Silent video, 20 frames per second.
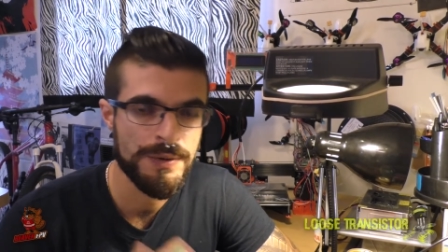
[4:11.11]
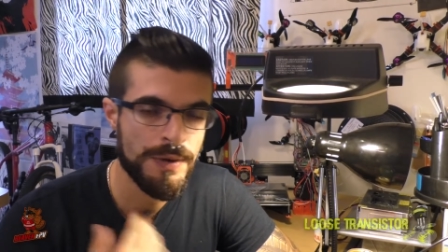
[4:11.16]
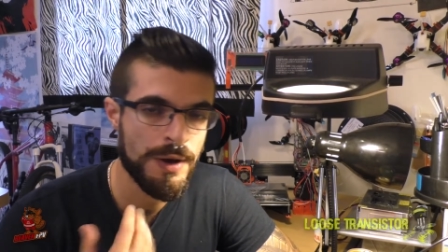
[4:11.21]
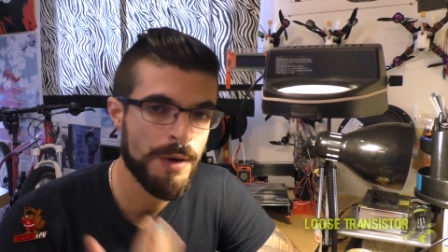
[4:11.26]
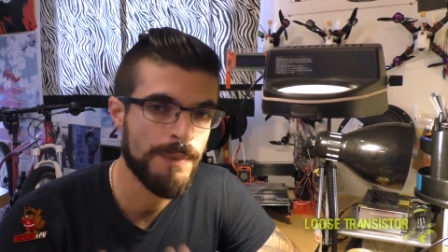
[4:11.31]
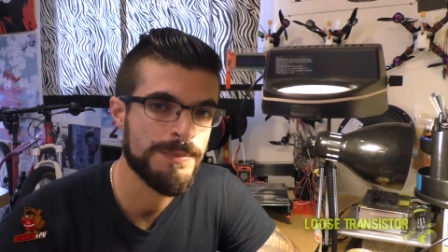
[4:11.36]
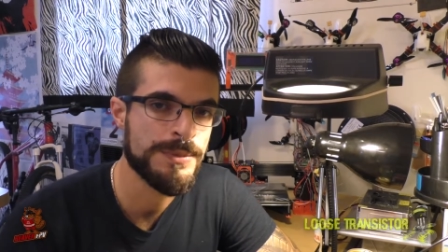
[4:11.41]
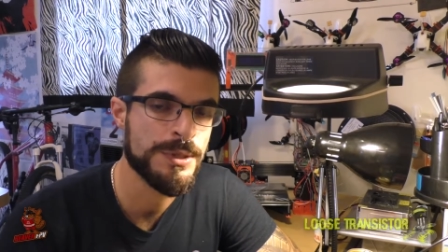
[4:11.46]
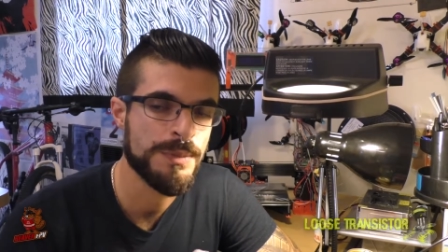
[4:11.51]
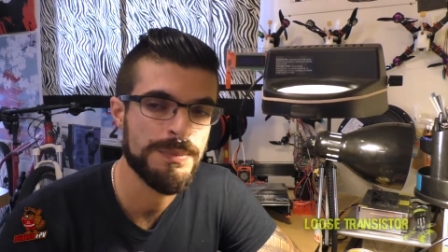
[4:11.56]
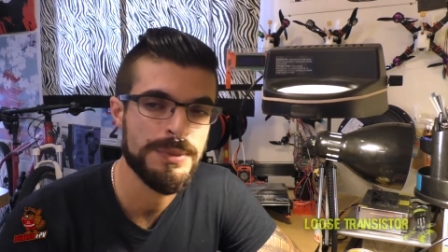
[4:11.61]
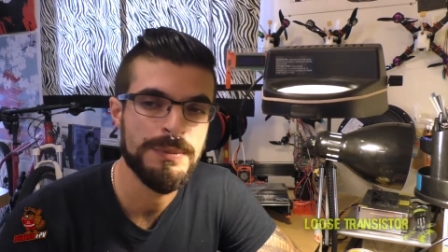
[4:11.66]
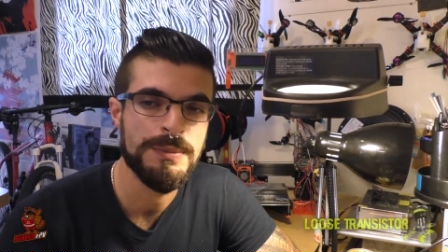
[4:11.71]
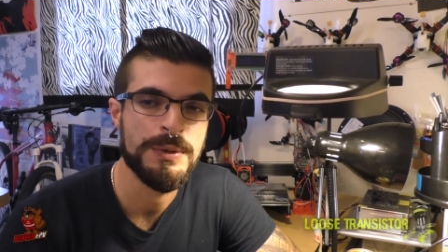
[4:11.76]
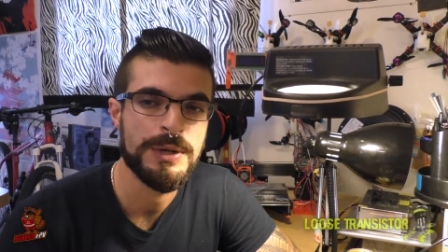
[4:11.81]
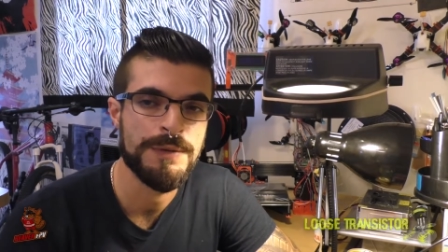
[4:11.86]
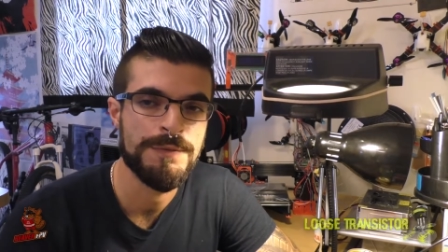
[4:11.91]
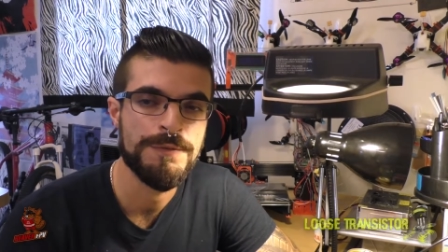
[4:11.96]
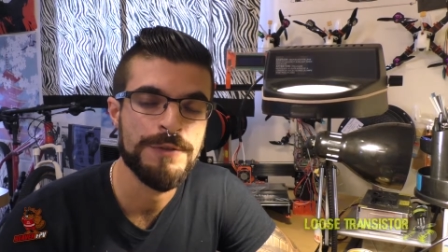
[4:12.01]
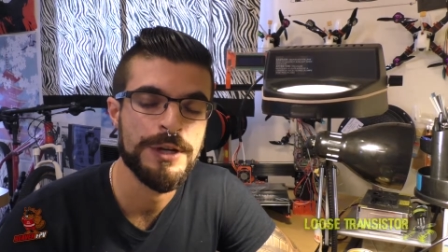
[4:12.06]
I've helped some
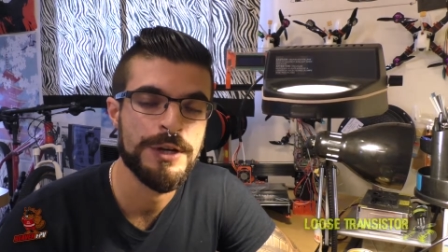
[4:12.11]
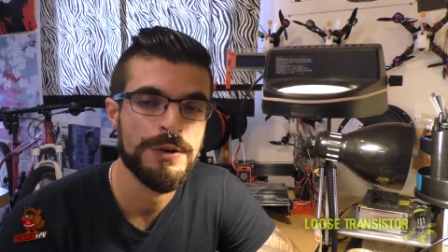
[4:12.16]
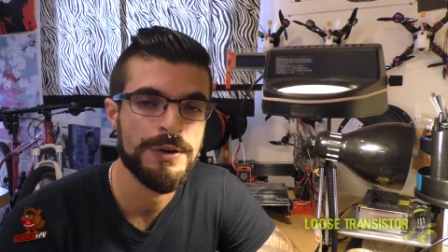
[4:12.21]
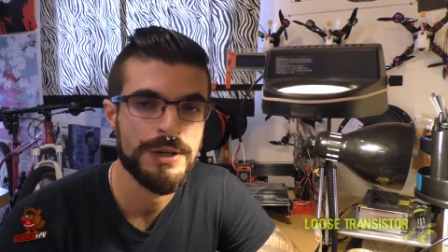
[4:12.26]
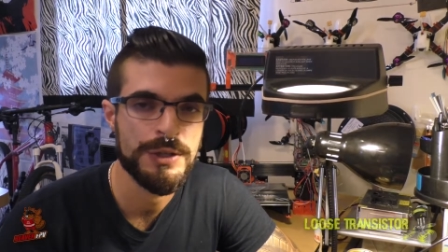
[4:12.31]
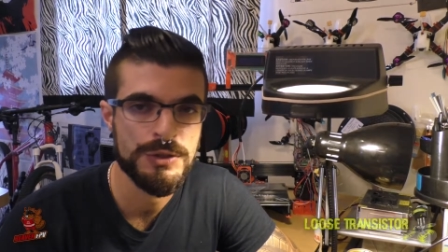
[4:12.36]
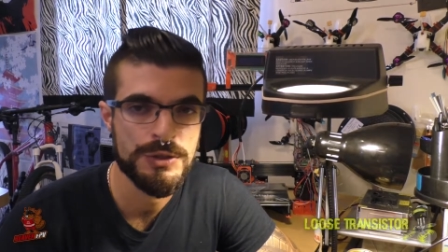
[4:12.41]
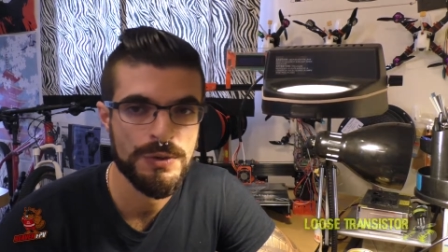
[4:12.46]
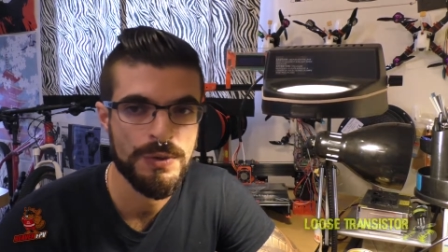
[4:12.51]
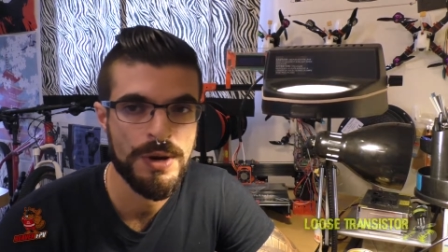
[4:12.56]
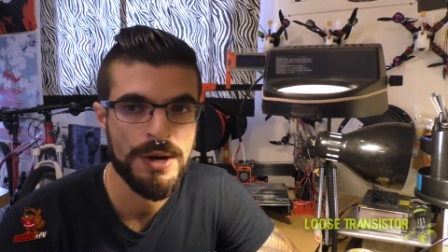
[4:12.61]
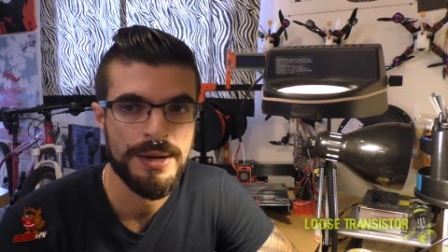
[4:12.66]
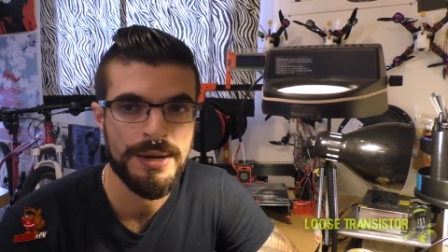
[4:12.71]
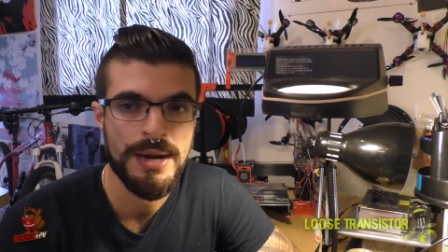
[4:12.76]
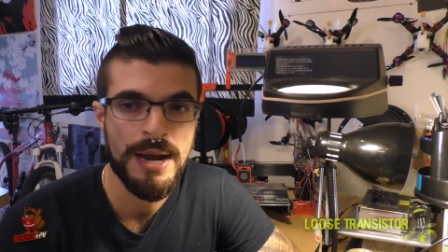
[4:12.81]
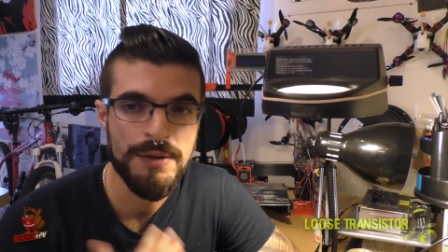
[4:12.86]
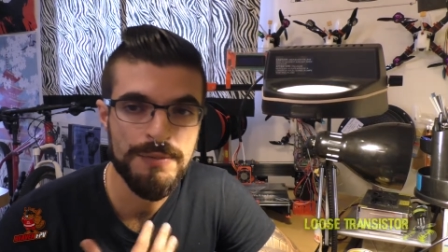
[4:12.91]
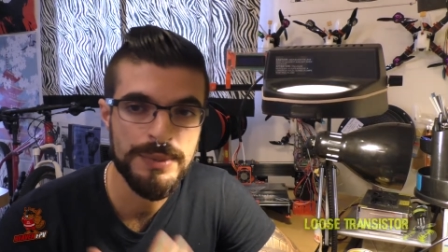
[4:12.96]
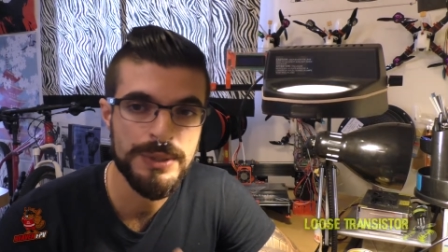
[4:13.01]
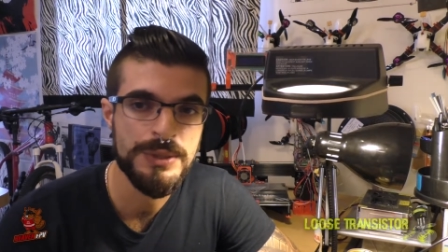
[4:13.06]
people configure it and so on,
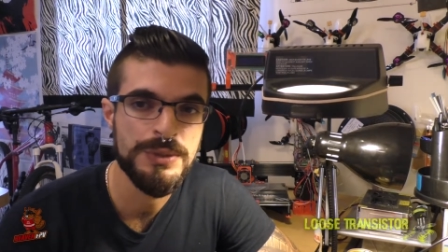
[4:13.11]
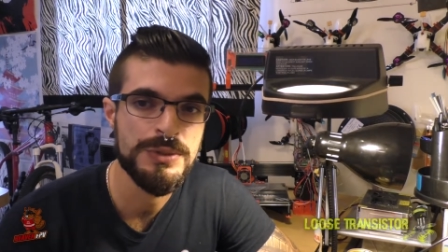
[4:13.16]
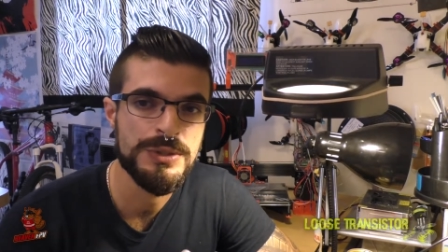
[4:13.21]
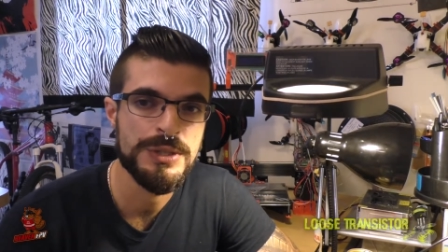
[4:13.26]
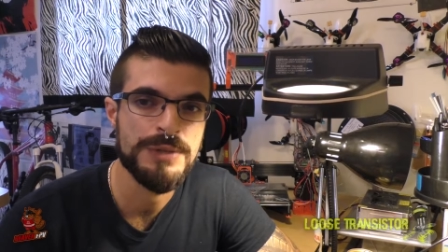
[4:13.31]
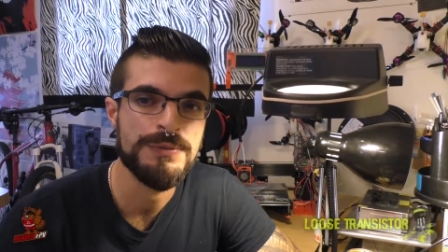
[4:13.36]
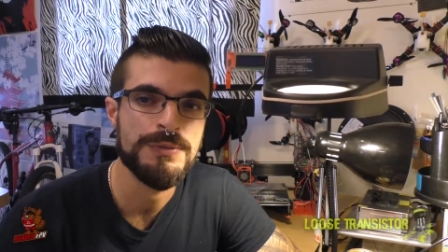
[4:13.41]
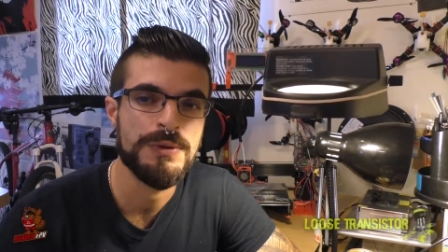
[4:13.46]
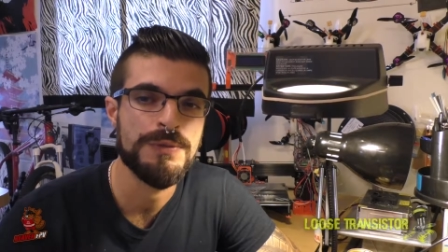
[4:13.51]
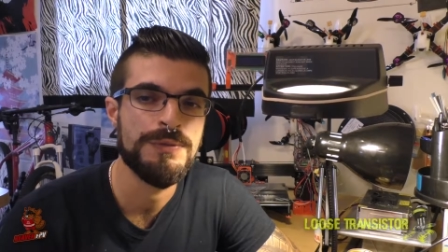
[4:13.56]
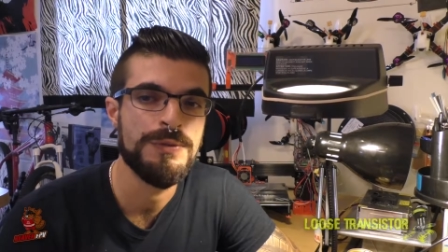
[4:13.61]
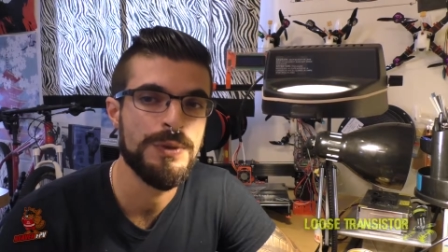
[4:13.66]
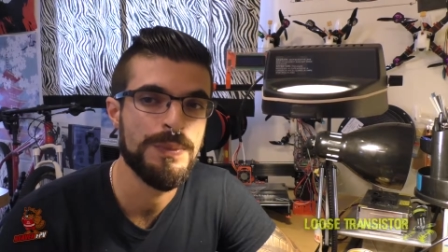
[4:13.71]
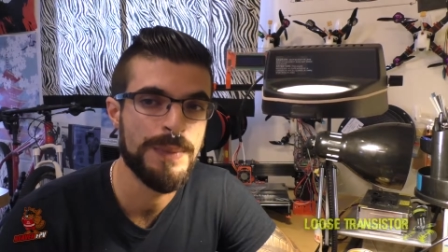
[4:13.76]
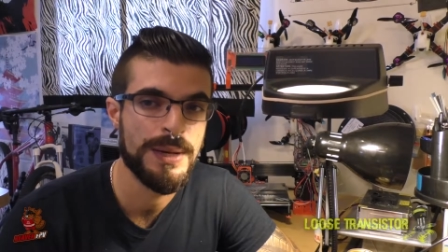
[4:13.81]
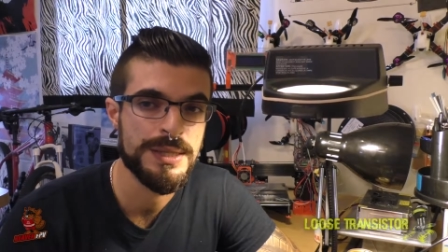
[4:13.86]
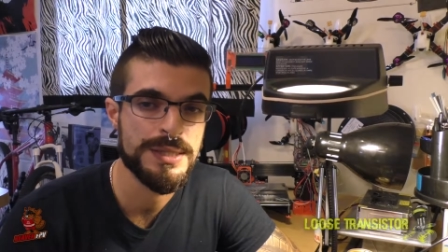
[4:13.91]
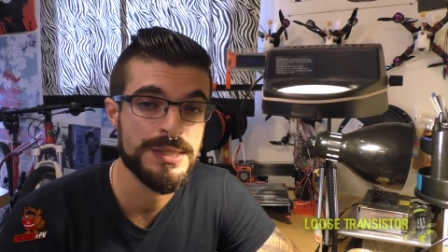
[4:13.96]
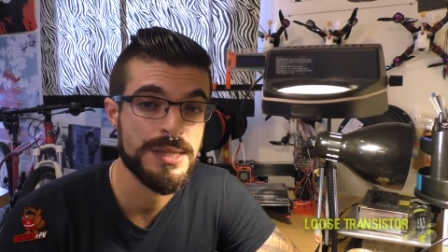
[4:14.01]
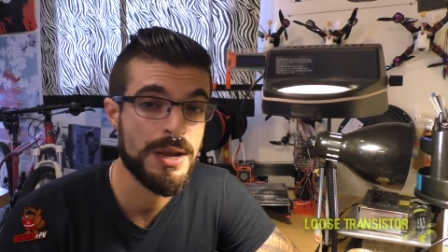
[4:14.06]
and I've been using it for a few
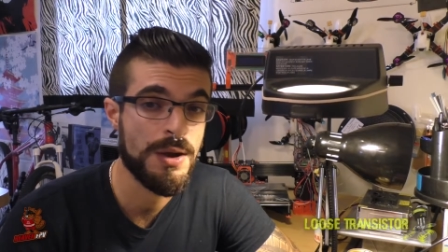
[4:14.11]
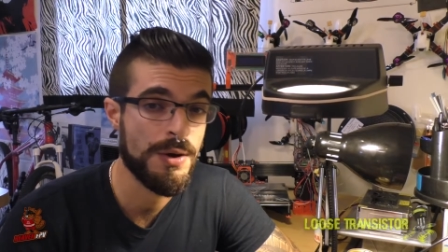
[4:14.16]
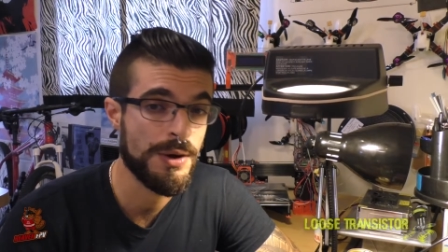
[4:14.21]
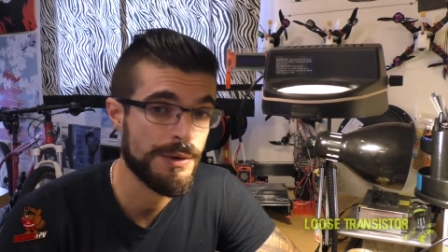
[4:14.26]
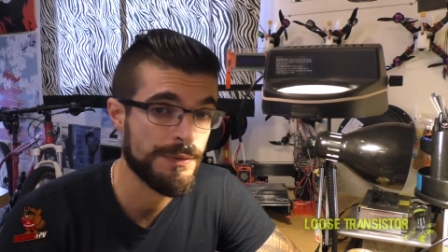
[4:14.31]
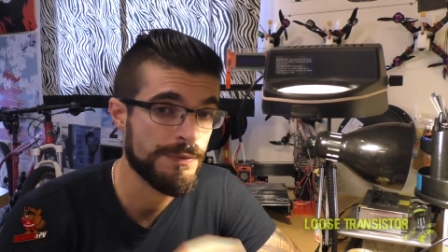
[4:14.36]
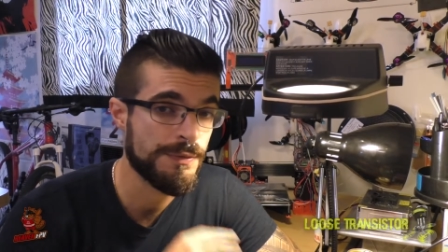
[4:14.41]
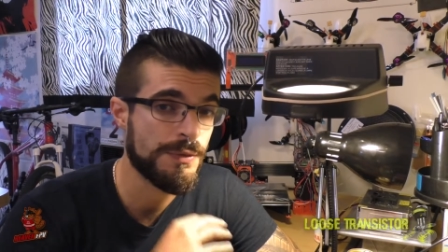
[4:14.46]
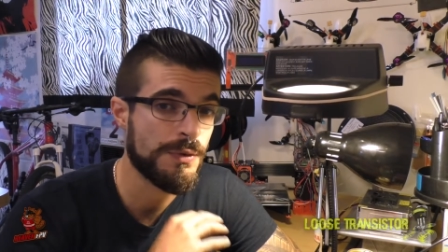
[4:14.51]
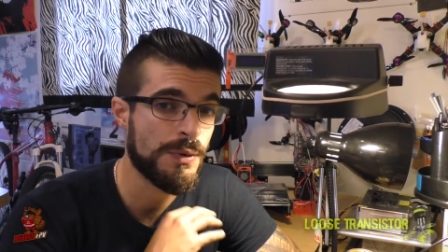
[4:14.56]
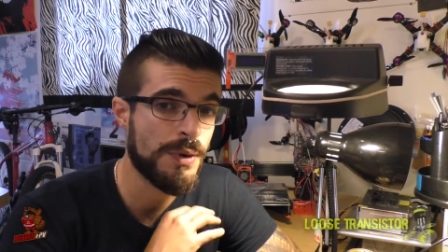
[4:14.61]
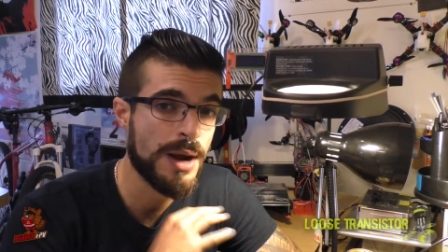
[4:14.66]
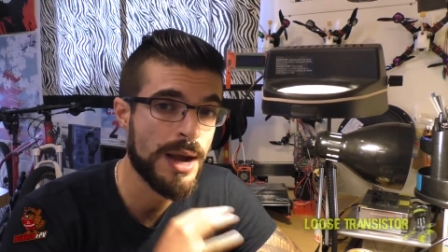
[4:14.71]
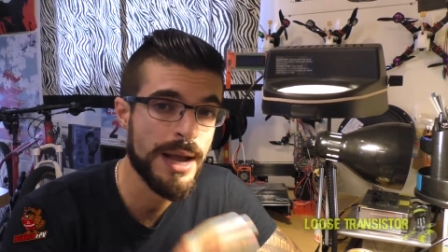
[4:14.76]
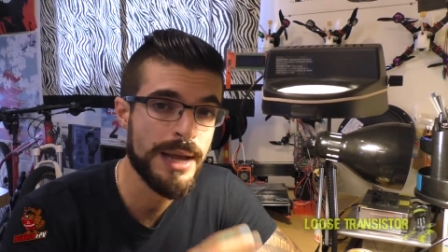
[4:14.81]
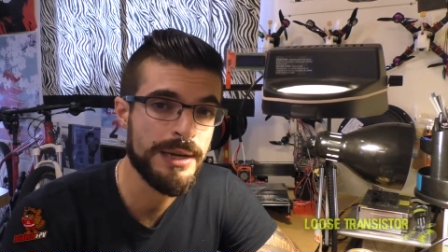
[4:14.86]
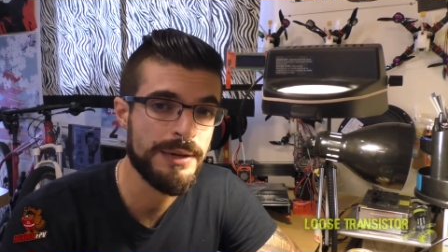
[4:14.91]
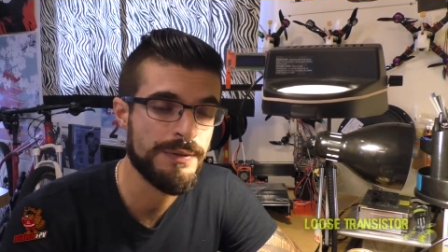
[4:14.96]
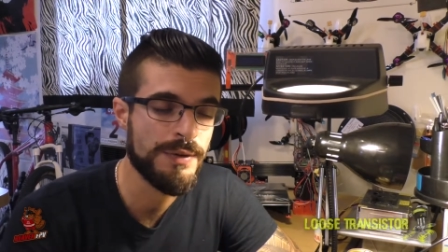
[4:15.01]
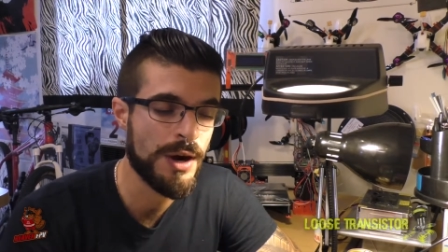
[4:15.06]
months now on a
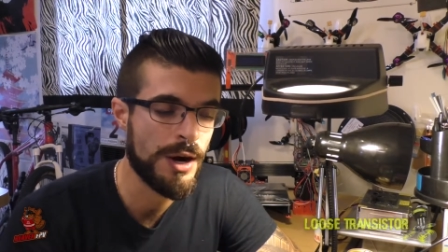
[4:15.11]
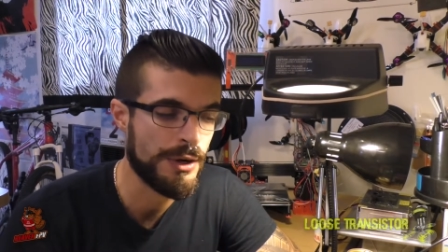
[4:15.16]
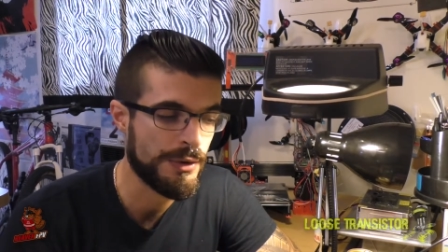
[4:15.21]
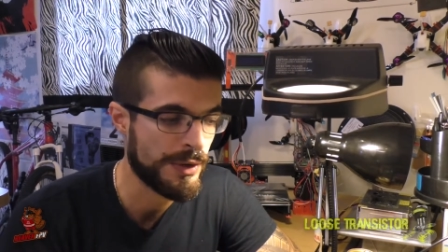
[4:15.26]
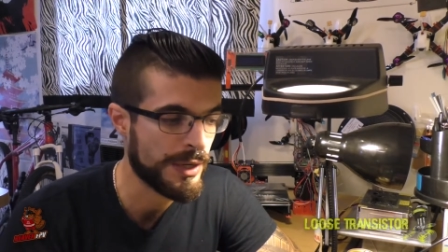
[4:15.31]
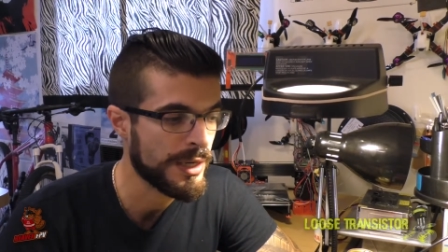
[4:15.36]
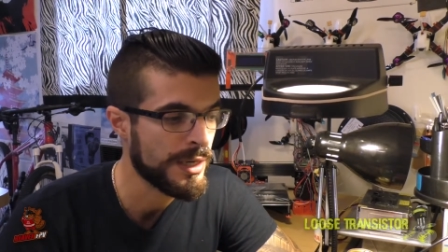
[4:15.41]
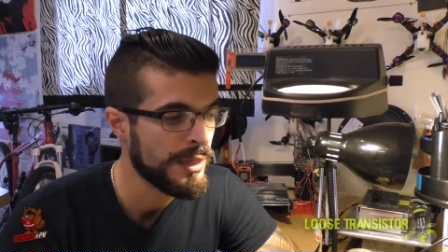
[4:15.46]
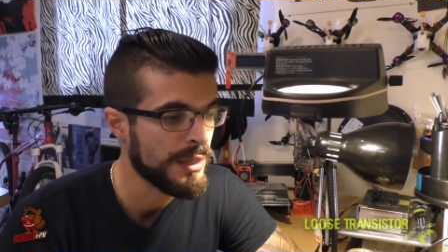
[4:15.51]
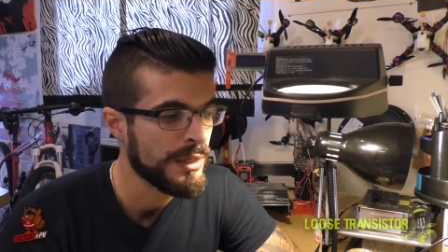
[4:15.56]
variety of hardware.